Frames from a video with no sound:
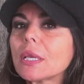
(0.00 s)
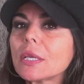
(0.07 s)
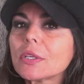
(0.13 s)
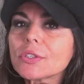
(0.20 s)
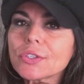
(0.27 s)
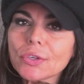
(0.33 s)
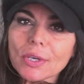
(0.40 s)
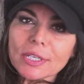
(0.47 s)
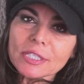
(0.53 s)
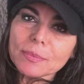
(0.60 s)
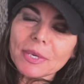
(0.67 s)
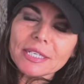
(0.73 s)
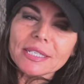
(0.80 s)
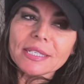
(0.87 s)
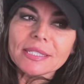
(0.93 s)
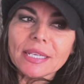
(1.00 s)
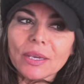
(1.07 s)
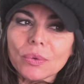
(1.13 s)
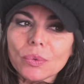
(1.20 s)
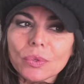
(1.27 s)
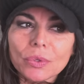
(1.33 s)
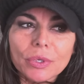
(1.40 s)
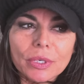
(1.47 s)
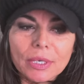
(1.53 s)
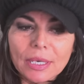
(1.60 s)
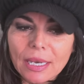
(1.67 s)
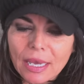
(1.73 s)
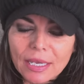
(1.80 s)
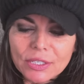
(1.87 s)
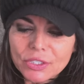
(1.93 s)
So as much as I would
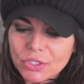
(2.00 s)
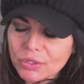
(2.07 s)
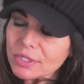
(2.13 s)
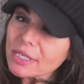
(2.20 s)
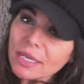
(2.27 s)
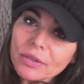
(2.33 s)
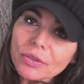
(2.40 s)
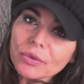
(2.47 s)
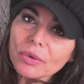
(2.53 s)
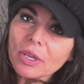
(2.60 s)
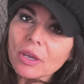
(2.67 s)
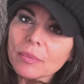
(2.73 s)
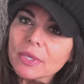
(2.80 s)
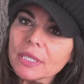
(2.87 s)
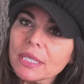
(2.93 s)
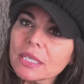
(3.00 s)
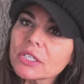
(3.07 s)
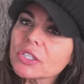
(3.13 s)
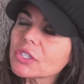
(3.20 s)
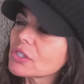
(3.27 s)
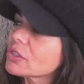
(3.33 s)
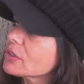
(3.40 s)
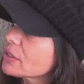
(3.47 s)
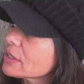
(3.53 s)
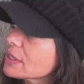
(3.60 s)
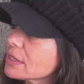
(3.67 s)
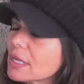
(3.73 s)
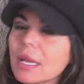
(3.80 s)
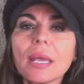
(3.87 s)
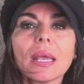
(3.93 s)
like to take your
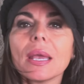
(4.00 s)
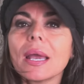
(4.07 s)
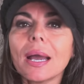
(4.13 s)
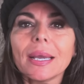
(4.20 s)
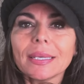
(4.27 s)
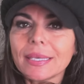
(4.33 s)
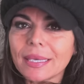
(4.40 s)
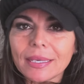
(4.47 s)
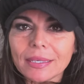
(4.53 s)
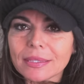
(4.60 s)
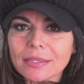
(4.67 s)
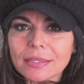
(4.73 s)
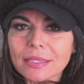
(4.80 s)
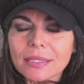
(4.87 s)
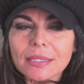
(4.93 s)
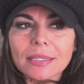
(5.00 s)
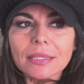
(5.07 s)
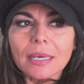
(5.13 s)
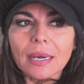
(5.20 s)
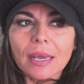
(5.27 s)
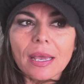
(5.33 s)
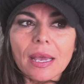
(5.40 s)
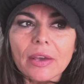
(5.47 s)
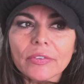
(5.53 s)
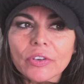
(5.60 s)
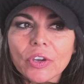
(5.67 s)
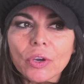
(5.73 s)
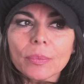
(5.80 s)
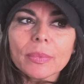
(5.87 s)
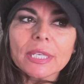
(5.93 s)
recommendations, I can't. I have
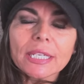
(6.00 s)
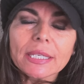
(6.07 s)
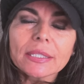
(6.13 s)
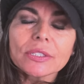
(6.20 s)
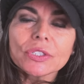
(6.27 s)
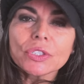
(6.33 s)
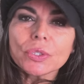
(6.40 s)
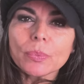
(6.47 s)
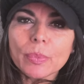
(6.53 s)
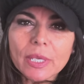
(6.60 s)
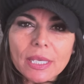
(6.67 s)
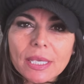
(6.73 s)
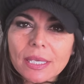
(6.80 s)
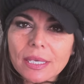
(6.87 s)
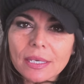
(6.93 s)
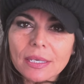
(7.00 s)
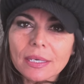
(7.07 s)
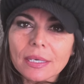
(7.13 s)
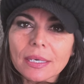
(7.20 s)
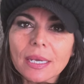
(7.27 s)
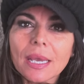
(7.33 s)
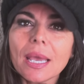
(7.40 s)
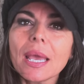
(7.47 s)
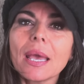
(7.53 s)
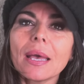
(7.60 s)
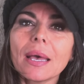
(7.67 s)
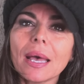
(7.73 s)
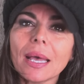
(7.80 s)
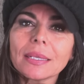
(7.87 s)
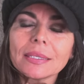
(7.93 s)
committed to be here
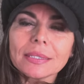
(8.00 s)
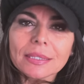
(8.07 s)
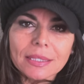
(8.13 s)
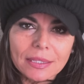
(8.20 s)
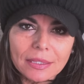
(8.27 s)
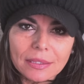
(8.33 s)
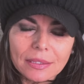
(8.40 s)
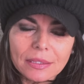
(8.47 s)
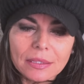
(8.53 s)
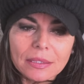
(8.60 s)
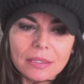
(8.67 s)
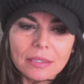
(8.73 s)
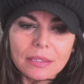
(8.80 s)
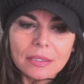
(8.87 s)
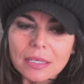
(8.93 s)
until